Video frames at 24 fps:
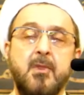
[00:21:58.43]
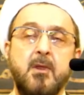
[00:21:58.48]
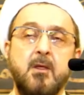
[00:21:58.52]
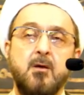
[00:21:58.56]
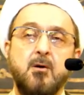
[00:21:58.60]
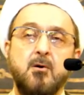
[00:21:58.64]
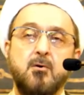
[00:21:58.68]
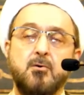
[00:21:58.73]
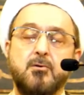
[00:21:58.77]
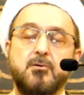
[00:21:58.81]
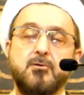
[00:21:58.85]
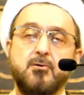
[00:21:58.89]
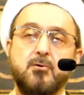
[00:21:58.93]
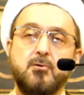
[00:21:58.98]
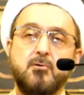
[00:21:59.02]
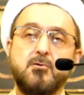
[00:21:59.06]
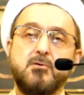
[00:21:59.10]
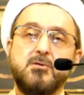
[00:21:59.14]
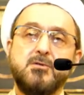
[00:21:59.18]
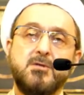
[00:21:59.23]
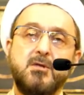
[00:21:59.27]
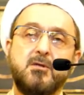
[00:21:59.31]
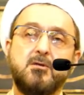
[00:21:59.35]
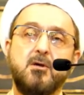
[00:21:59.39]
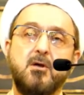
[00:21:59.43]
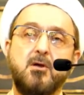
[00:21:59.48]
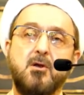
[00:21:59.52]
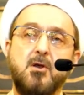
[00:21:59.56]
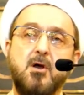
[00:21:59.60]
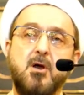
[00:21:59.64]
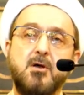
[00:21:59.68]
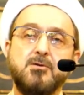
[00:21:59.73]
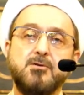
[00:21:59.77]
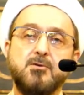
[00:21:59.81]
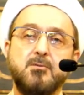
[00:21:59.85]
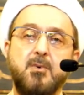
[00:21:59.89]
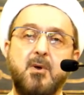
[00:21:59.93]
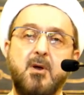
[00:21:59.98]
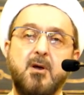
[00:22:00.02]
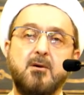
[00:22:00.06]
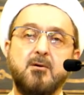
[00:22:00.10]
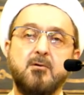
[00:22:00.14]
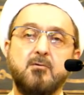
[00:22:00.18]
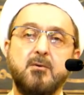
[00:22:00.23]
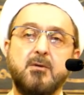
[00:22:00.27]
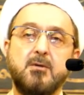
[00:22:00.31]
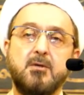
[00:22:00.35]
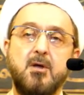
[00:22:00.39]
or those that Allah
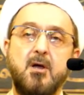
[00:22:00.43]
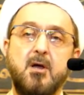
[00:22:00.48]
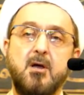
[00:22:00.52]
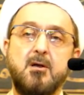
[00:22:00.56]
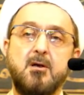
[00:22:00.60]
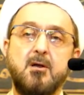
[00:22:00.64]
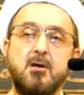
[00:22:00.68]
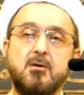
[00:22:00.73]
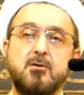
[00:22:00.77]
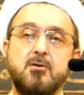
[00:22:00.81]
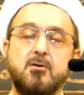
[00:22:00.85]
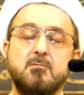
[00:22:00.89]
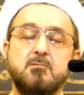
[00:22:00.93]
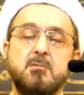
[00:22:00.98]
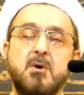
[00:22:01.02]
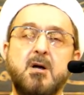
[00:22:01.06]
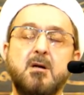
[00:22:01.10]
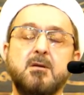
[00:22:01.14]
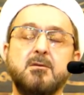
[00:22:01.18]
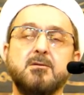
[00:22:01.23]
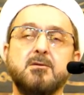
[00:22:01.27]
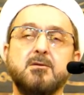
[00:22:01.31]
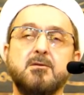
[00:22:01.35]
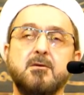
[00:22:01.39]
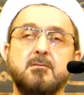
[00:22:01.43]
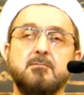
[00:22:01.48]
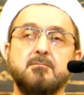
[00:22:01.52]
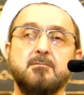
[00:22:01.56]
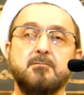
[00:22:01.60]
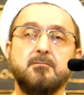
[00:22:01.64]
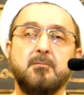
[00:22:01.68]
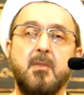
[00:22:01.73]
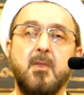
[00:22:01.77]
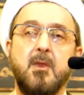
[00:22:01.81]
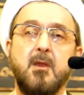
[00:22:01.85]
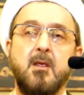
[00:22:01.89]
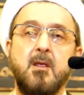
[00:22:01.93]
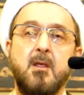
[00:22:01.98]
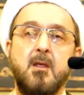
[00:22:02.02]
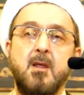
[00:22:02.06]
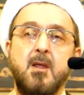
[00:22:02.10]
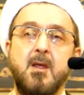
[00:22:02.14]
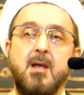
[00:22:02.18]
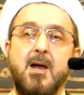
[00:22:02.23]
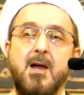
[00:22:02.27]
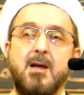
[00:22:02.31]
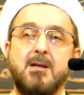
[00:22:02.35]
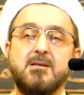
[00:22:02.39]
subhanahu wa ta'ala command them and